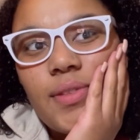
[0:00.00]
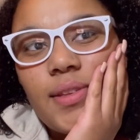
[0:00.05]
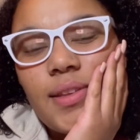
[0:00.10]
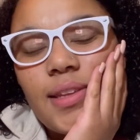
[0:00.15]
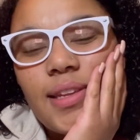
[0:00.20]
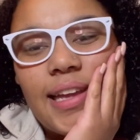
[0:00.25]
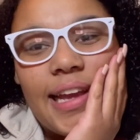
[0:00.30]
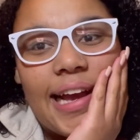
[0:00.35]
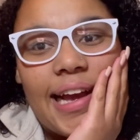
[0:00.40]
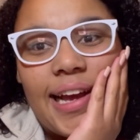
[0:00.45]

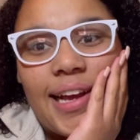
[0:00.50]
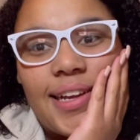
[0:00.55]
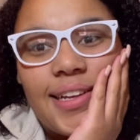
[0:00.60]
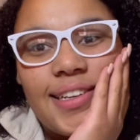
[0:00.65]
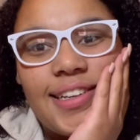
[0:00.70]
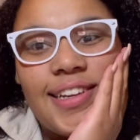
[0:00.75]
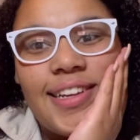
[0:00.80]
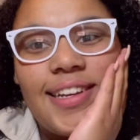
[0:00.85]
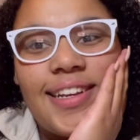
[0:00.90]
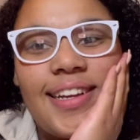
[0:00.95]
yeah,
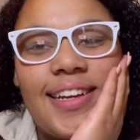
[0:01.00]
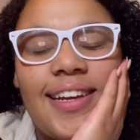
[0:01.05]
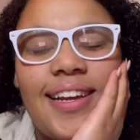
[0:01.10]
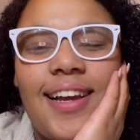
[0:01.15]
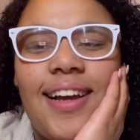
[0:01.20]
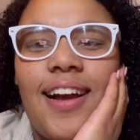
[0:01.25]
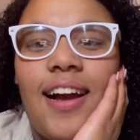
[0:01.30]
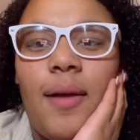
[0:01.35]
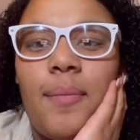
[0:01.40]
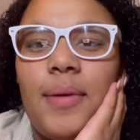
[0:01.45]

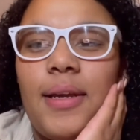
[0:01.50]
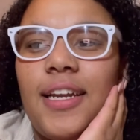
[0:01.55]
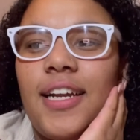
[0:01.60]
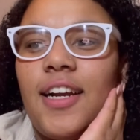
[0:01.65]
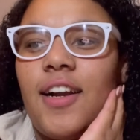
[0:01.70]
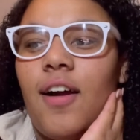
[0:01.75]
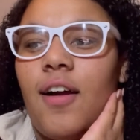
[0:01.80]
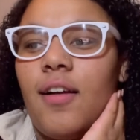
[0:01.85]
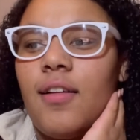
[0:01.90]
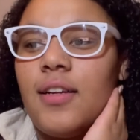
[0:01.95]
I mean,
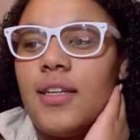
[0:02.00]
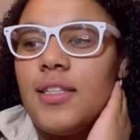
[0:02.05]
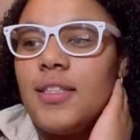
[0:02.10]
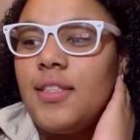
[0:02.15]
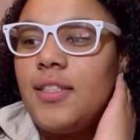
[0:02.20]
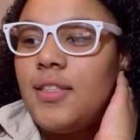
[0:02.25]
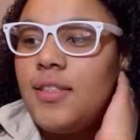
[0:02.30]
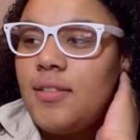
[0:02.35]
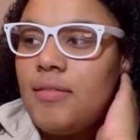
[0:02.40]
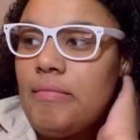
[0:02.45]
in
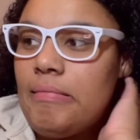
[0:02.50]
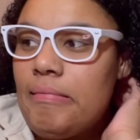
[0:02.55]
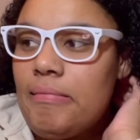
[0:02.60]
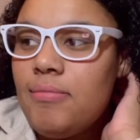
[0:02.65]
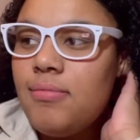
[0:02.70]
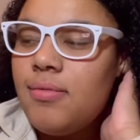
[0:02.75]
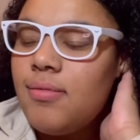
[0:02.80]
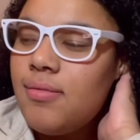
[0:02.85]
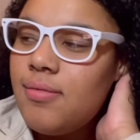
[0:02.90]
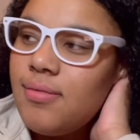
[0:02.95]
college
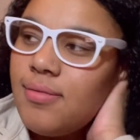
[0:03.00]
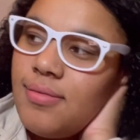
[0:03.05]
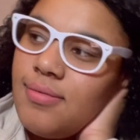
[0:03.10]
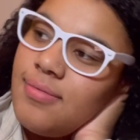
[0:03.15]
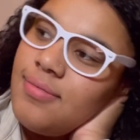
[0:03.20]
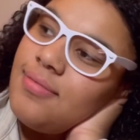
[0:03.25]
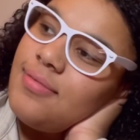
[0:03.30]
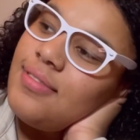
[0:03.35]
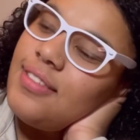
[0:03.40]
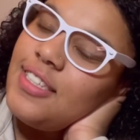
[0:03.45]

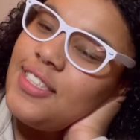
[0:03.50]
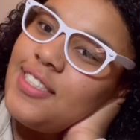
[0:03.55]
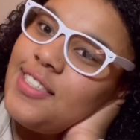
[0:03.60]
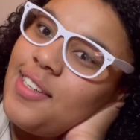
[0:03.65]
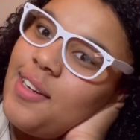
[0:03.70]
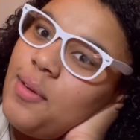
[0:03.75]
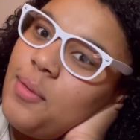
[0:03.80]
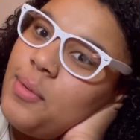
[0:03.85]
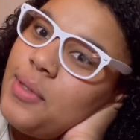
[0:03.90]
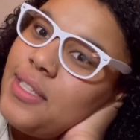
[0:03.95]
there's
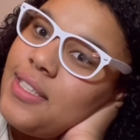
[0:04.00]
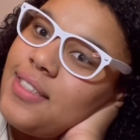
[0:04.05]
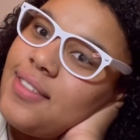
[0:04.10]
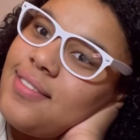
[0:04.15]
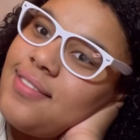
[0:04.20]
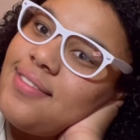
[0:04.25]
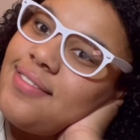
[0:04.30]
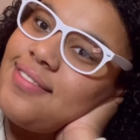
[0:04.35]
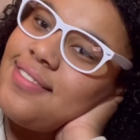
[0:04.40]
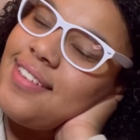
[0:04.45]
no
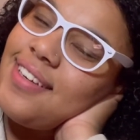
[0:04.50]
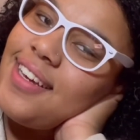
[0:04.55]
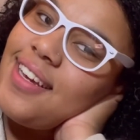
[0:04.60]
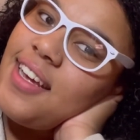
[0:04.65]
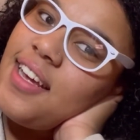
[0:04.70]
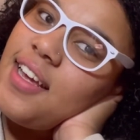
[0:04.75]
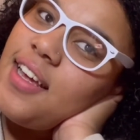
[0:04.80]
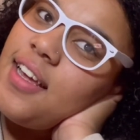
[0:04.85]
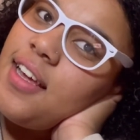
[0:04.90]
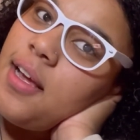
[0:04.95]
one.
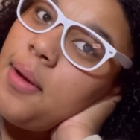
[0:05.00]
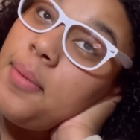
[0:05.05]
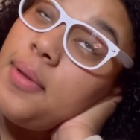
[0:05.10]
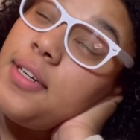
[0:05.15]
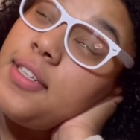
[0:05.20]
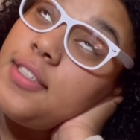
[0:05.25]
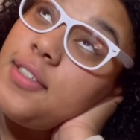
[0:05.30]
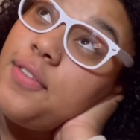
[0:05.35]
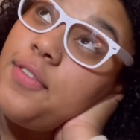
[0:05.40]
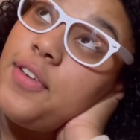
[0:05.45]
I mean,
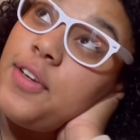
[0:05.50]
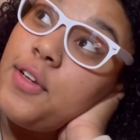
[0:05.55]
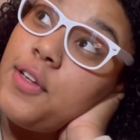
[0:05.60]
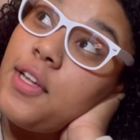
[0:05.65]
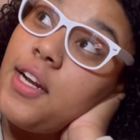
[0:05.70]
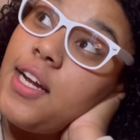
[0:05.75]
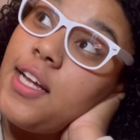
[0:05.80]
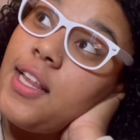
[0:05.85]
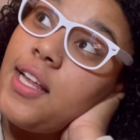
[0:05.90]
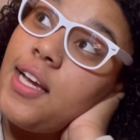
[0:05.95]
there's a few
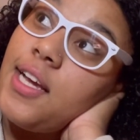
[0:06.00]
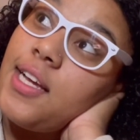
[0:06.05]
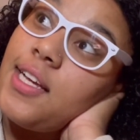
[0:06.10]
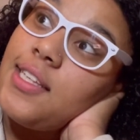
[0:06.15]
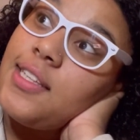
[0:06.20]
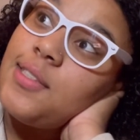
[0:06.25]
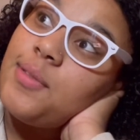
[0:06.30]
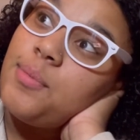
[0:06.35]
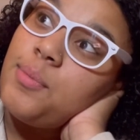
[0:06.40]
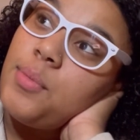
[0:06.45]
that I
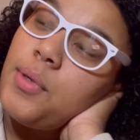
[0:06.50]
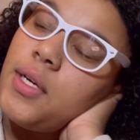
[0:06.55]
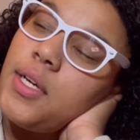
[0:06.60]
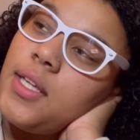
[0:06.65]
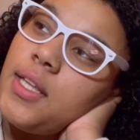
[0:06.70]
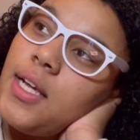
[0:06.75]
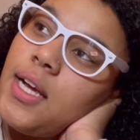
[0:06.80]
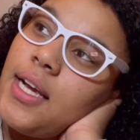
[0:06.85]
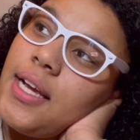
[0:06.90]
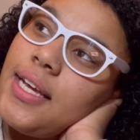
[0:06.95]
liked,
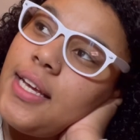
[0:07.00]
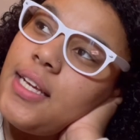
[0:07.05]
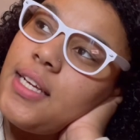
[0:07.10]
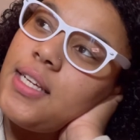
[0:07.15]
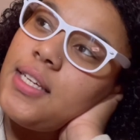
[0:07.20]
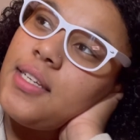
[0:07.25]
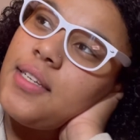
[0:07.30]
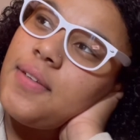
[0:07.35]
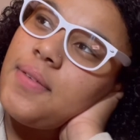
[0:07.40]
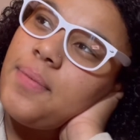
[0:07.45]
but
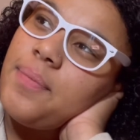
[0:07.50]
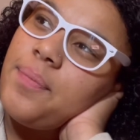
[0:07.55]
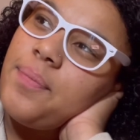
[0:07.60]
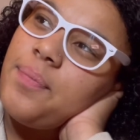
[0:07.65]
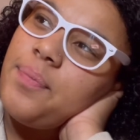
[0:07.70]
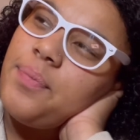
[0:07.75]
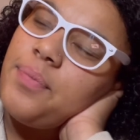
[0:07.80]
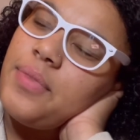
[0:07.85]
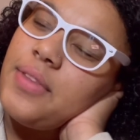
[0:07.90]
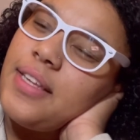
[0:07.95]
like
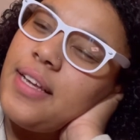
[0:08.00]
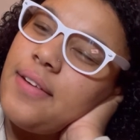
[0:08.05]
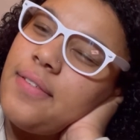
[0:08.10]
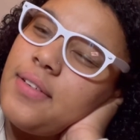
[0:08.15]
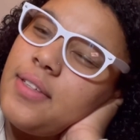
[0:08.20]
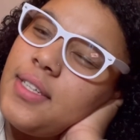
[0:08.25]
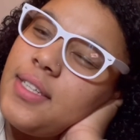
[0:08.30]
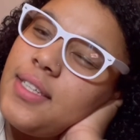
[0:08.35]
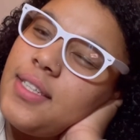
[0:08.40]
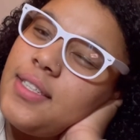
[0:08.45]

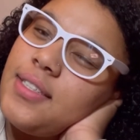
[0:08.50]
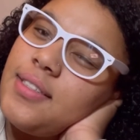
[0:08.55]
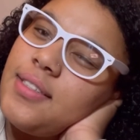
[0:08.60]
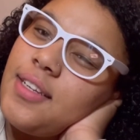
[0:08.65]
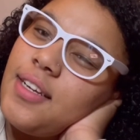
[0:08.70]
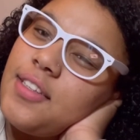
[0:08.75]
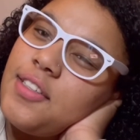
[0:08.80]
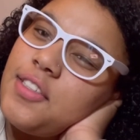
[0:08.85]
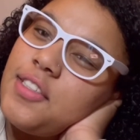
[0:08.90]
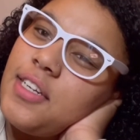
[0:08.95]
definitely
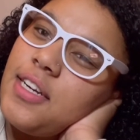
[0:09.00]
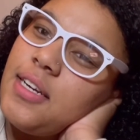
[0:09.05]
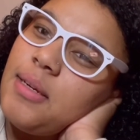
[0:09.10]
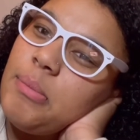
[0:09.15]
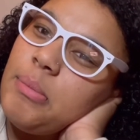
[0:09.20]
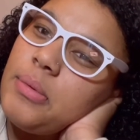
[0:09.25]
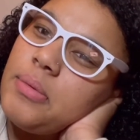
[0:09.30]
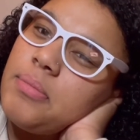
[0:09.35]
not their type.